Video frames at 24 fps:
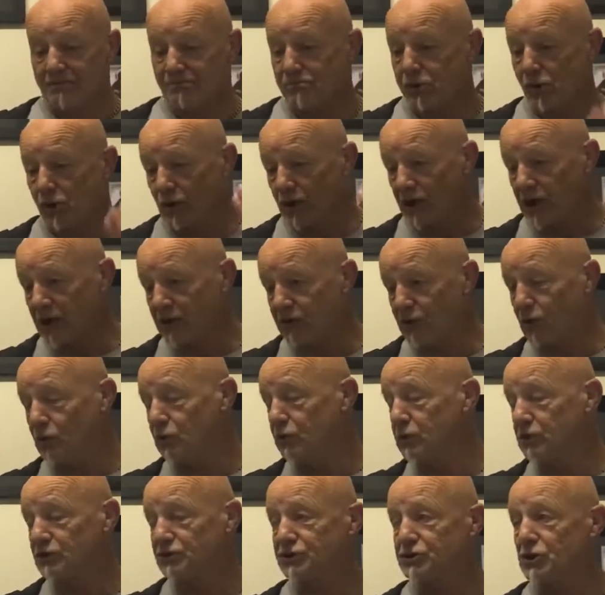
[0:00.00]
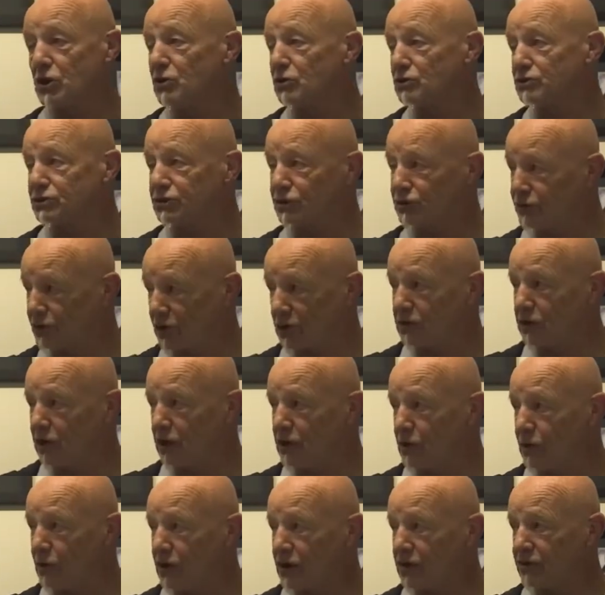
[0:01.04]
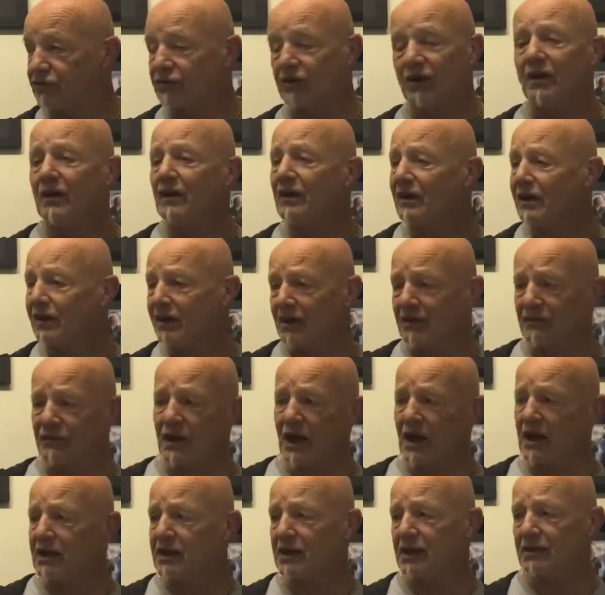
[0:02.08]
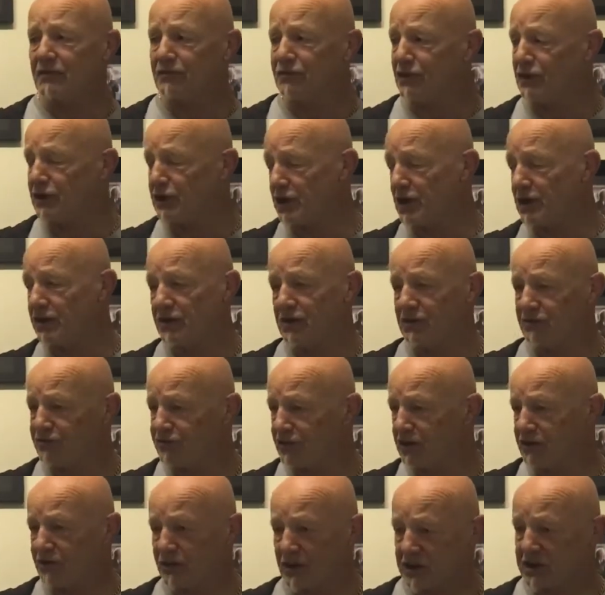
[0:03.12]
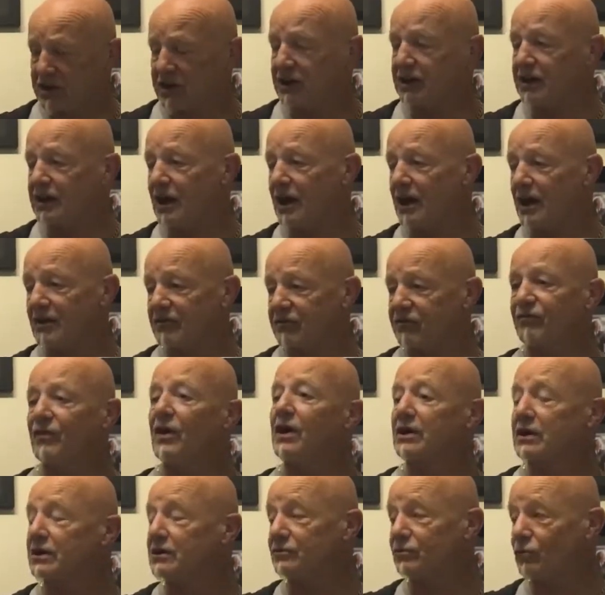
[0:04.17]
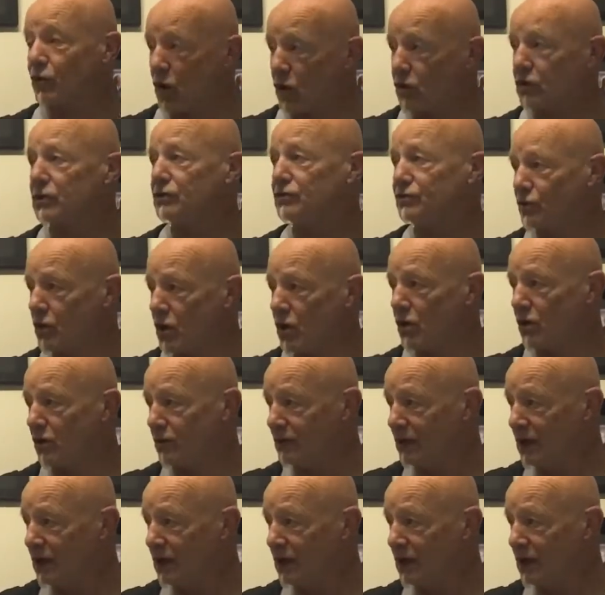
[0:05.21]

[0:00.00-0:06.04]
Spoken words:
Bond had all the songs and the lyrics, and they had the energy, the kick-ass fucking rock and roll.